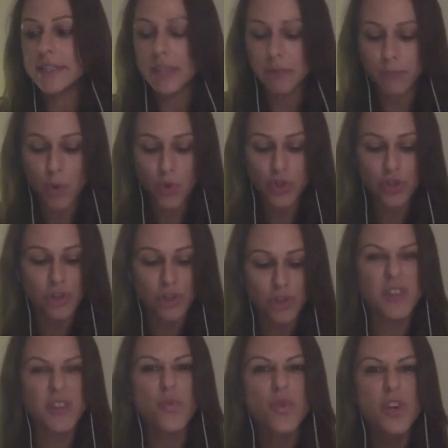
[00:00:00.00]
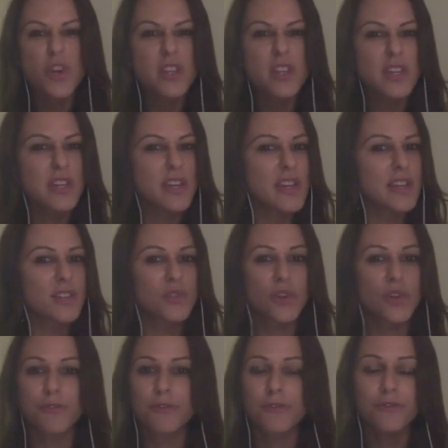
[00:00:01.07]
the emotion of unworthiness,
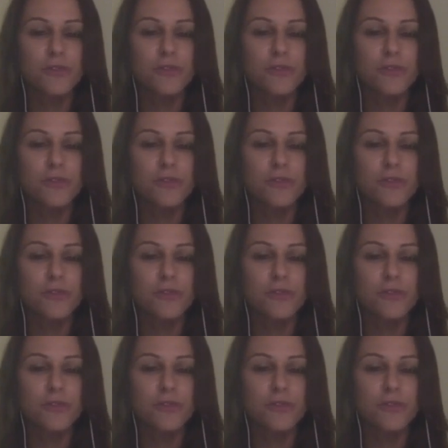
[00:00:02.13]
of